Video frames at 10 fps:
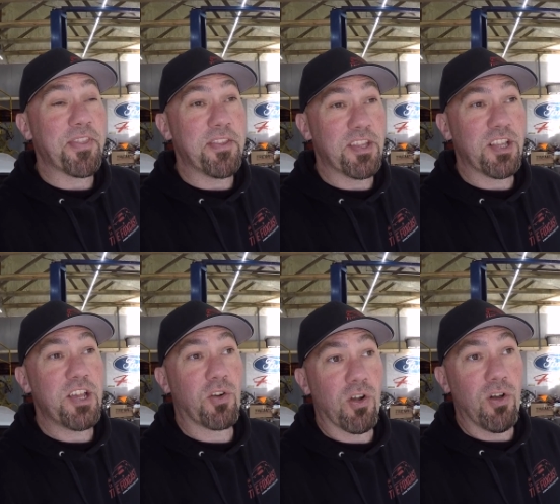And then
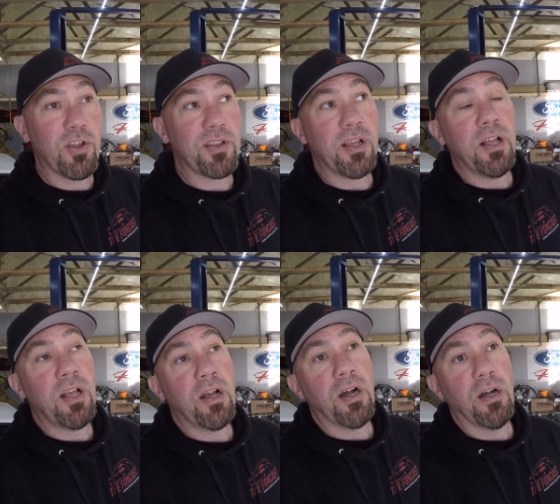later on,
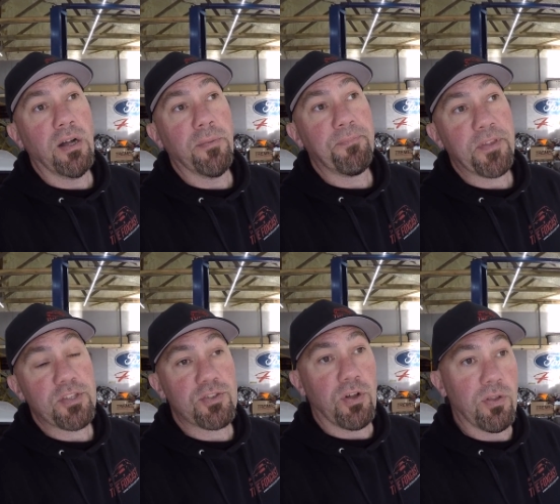
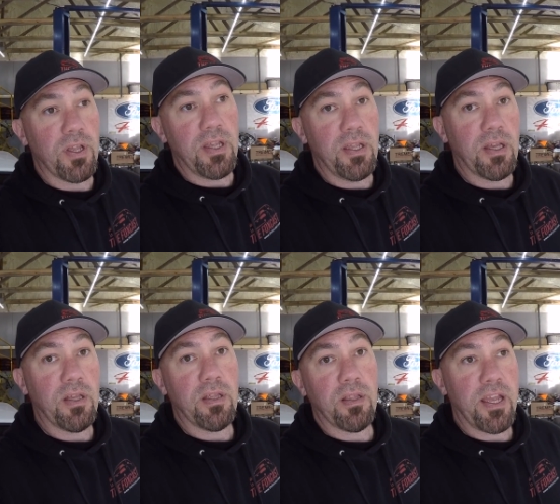installed
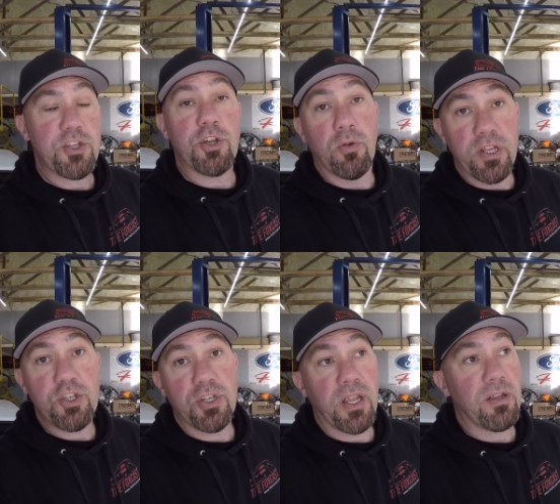a HO
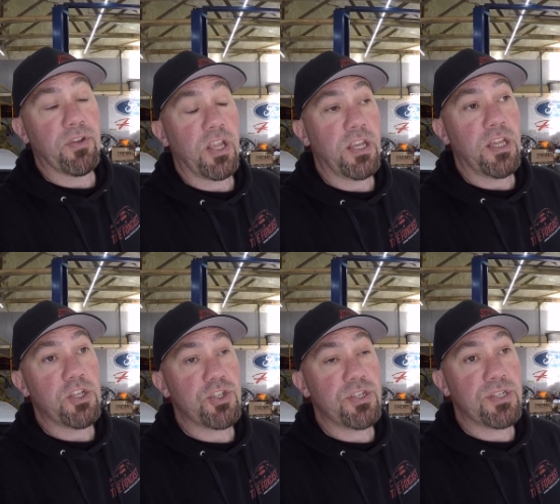engine out of an
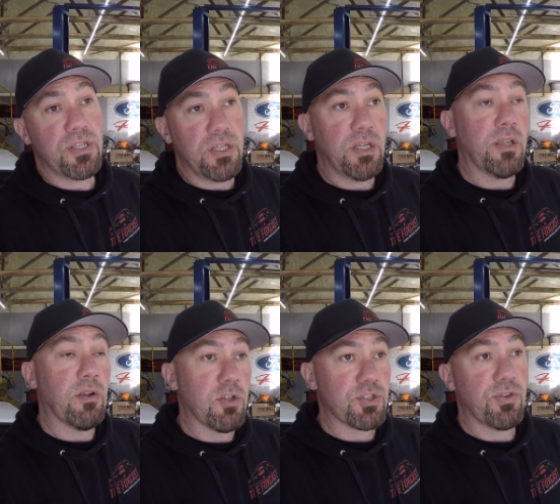88 GT, and
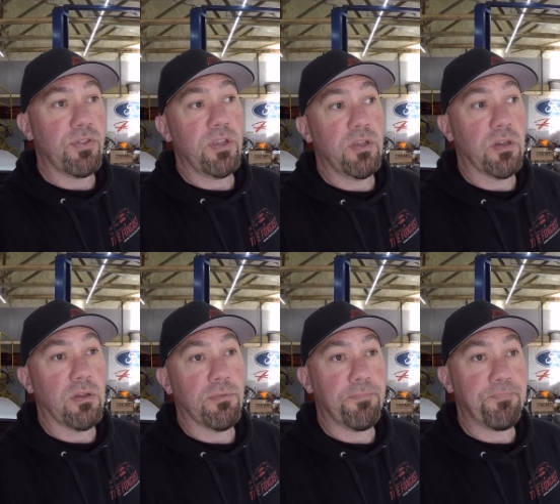also
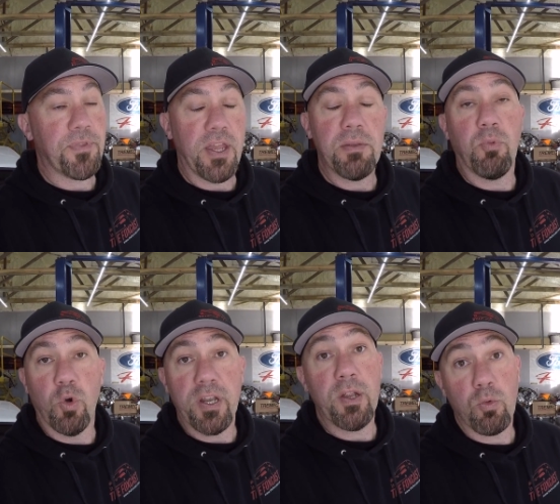the
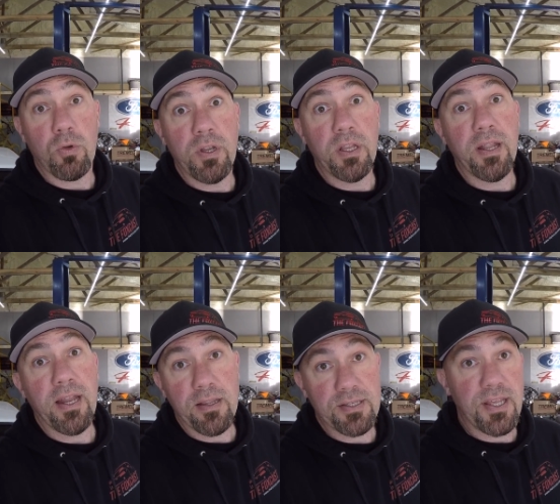8.8 rear end
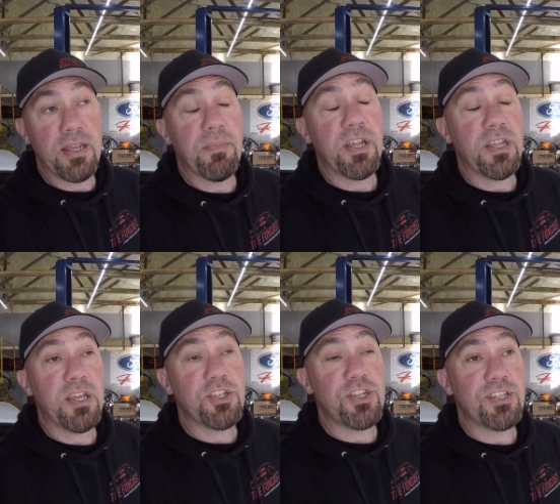out of the same
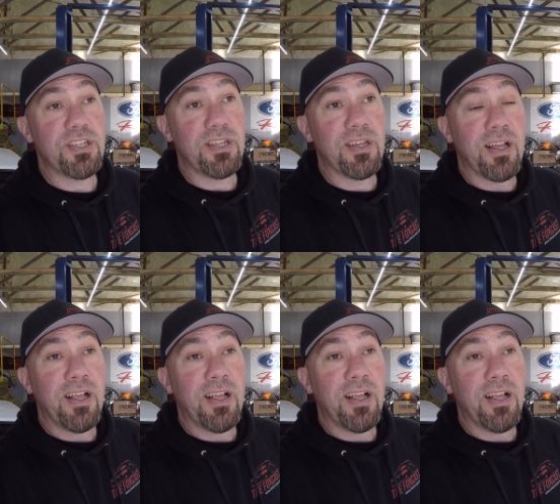88 GT.